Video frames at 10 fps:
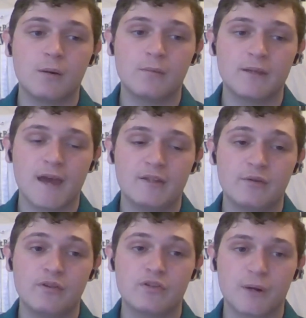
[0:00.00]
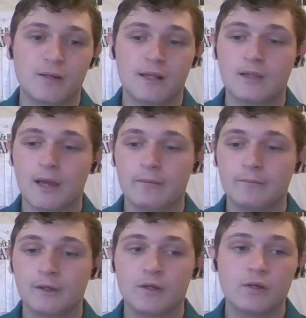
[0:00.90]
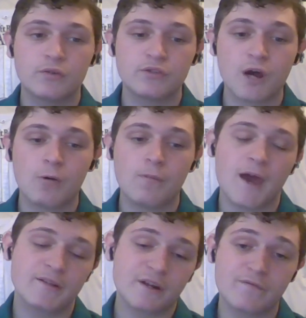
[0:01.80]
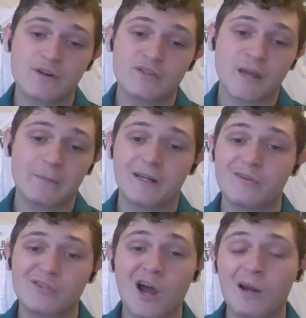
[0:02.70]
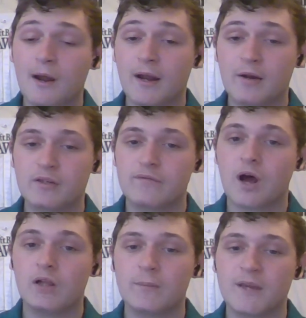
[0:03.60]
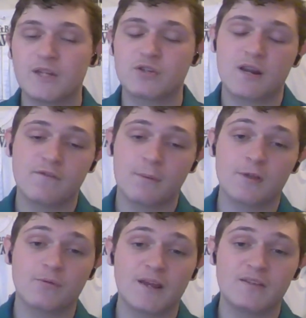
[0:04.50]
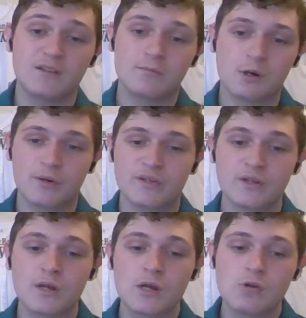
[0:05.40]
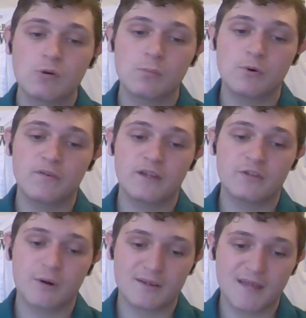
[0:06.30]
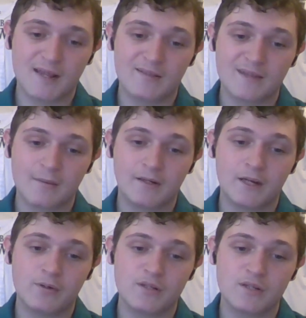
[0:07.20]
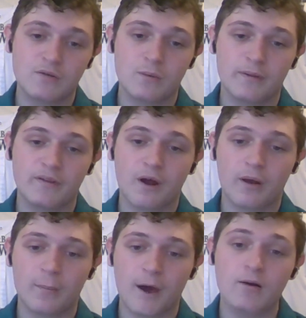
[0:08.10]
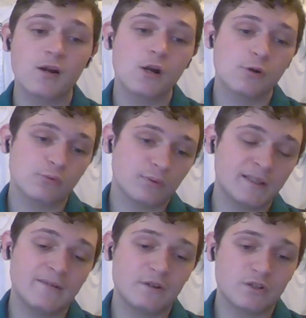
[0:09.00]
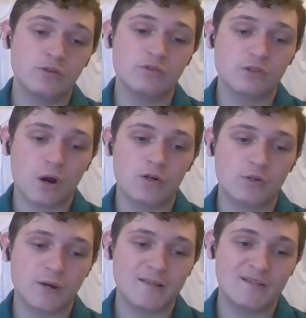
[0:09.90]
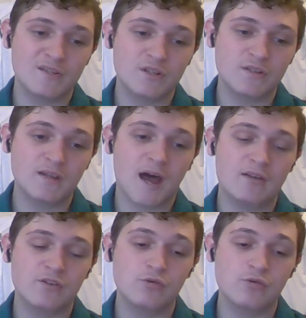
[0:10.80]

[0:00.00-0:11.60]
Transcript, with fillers: get to this trade deadline. So that is our first segment here, talking about Aaron Civale being traded from the Rays to the Brewers. We're moving into our second segment here, which is going to be talking about reliever to starter transitions, guys who